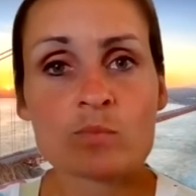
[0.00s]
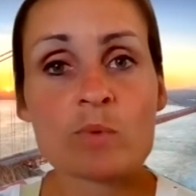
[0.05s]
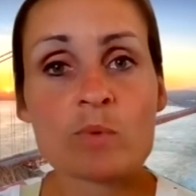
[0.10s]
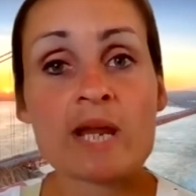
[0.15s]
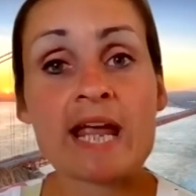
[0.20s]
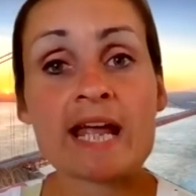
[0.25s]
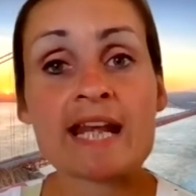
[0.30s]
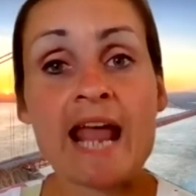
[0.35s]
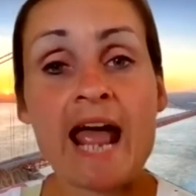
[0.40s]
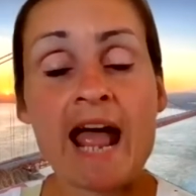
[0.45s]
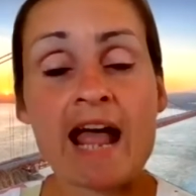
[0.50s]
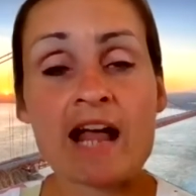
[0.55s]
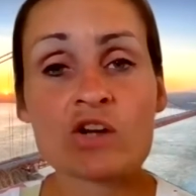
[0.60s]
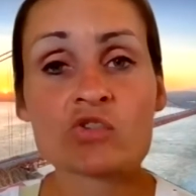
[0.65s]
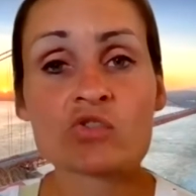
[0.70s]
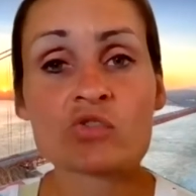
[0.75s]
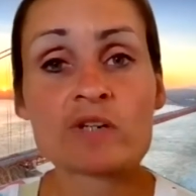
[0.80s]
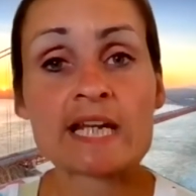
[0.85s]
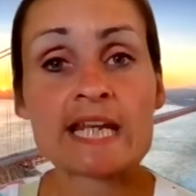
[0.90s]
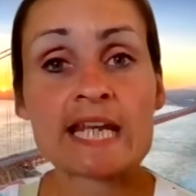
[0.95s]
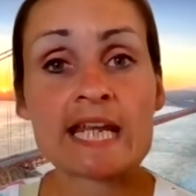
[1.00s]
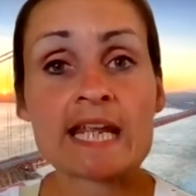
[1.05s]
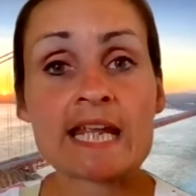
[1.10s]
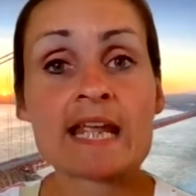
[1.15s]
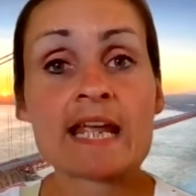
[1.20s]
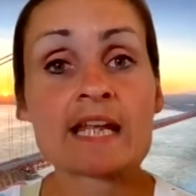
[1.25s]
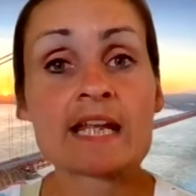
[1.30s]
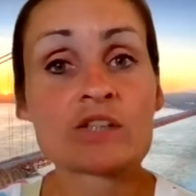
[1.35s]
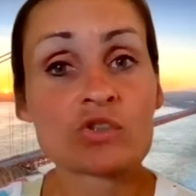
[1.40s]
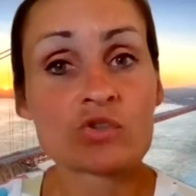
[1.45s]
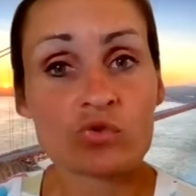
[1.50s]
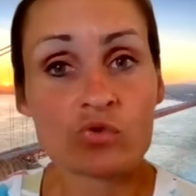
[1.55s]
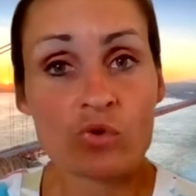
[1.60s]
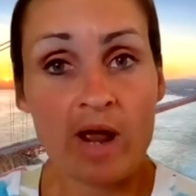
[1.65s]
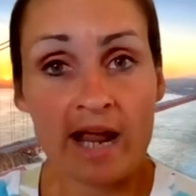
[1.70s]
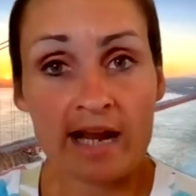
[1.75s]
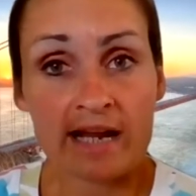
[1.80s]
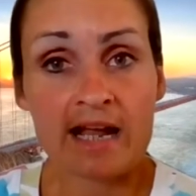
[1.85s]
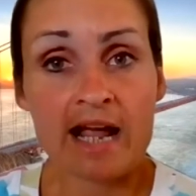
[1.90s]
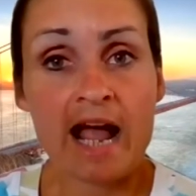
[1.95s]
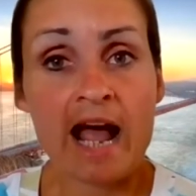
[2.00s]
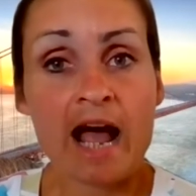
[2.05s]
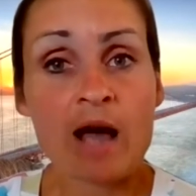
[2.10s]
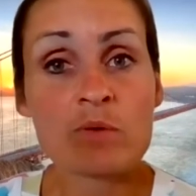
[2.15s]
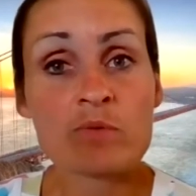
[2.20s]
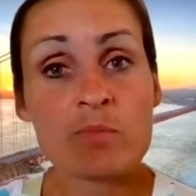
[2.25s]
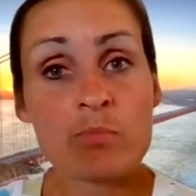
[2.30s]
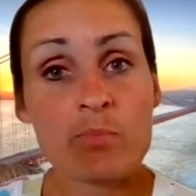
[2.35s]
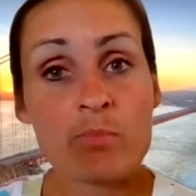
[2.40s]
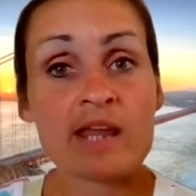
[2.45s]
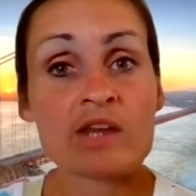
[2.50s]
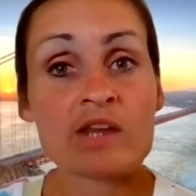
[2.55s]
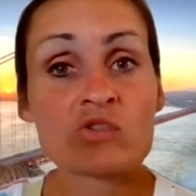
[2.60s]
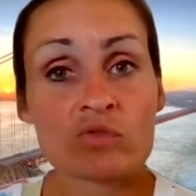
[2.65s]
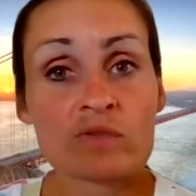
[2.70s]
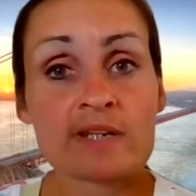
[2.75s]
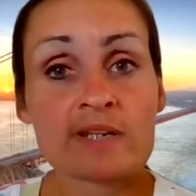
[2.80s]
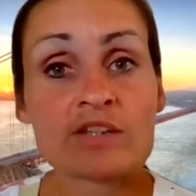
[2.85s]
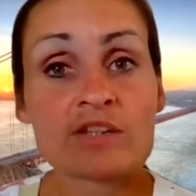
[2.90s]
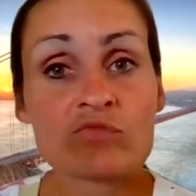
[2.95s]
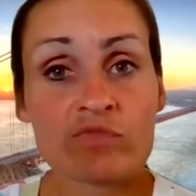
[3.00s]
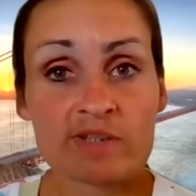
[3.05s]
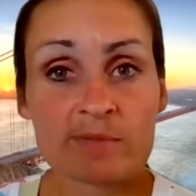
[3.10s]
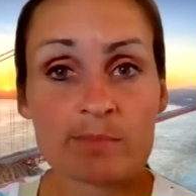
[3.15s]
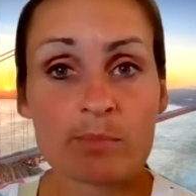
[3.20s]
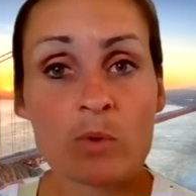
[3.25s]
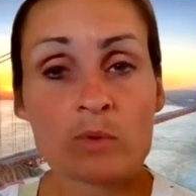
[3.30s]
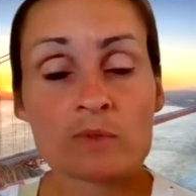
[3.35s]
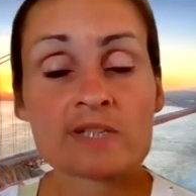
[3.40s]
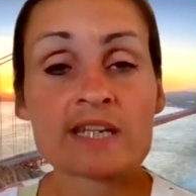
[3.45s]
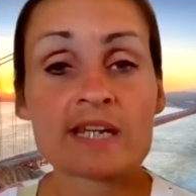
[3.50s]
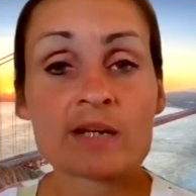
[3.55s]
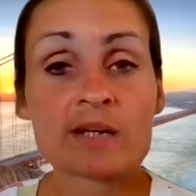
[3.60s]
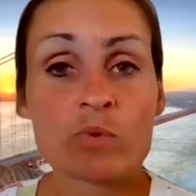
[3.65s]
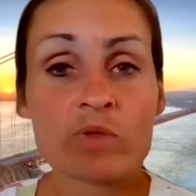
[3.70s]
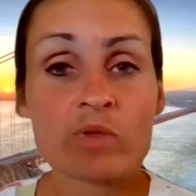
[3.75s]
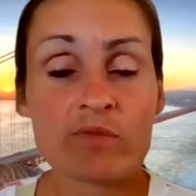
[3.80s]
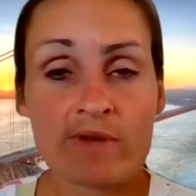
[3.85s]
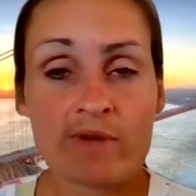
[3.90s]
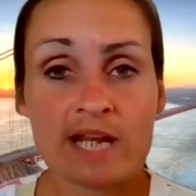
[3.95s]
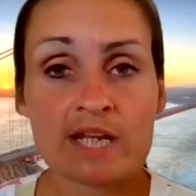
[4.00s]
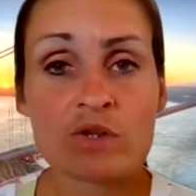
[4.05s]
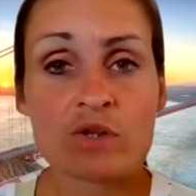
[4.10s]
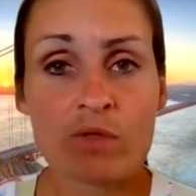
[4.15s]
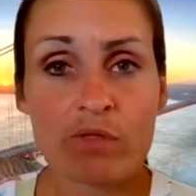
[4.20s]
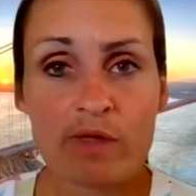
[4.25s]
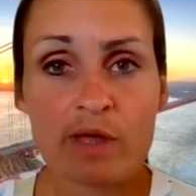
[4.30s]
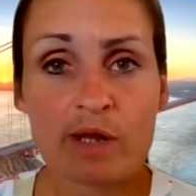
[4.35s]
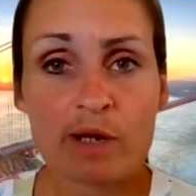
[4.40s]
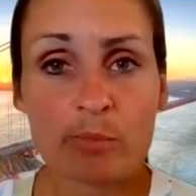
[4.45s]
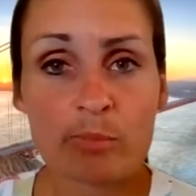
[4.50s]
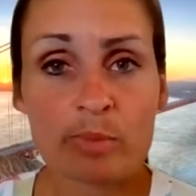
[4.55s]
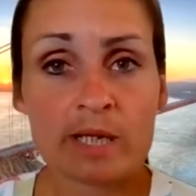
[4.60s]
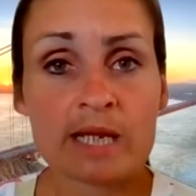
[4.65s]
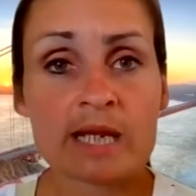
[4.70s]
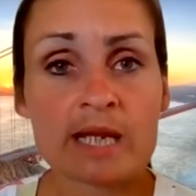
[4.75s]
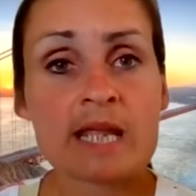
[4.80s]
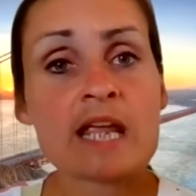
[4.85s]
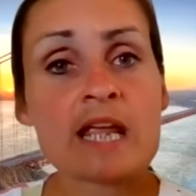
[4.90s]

we can actually track how the patient is responding with radiotherapy,